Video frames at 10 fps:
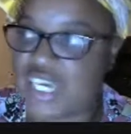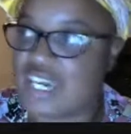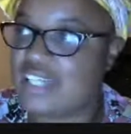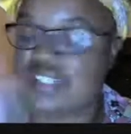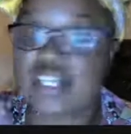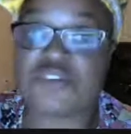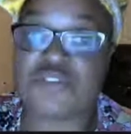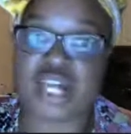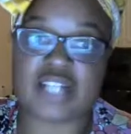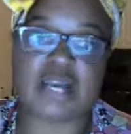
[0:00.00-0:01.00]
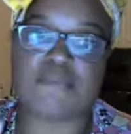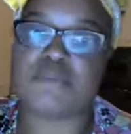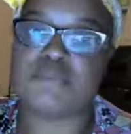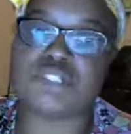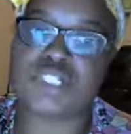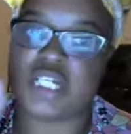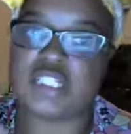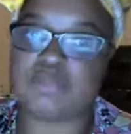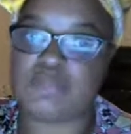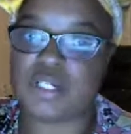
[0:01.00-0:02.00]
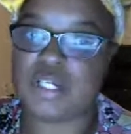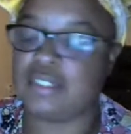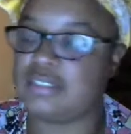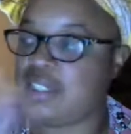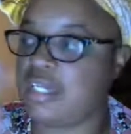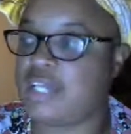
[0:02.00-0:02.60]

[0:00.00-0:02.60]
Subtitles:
And I do think that people should experience it.